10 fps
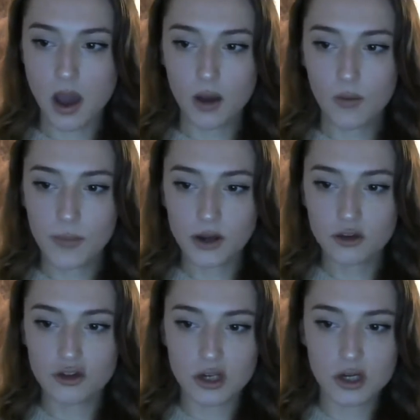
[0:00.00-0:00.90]
How
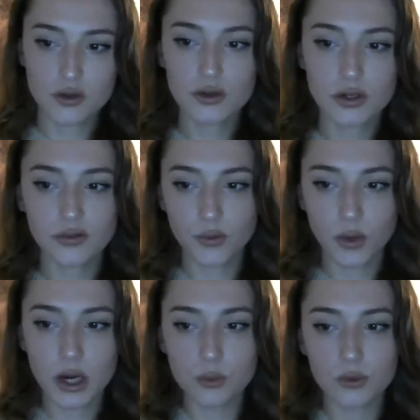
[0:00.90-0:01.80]
much gender
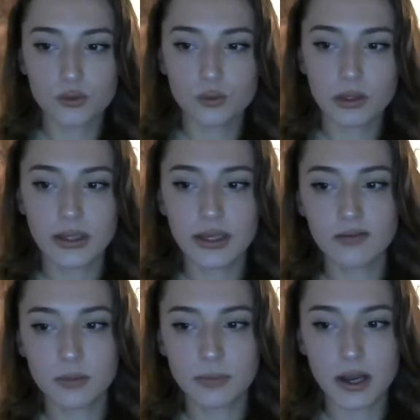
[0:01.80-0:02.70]
dysphoria was
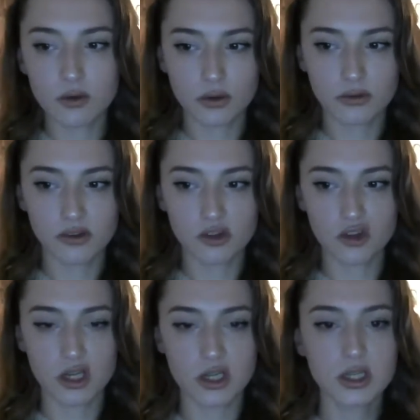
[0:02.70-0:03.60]
relieved by
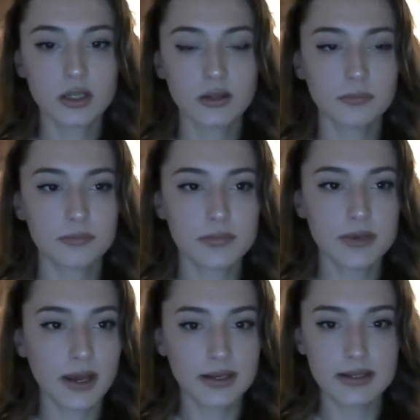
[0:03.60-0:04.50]
transition?
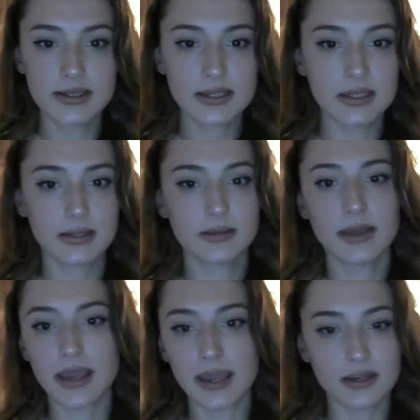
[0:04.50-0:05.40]
98%
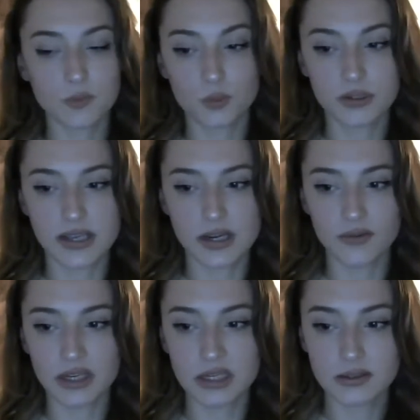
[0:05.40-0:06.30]

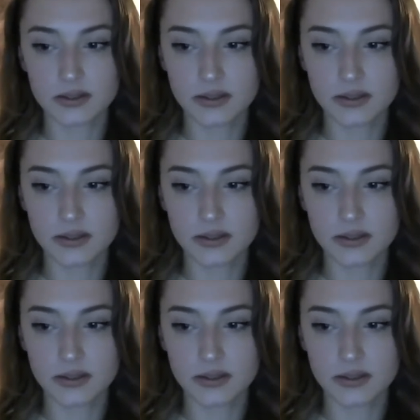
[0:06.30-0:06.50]
of it.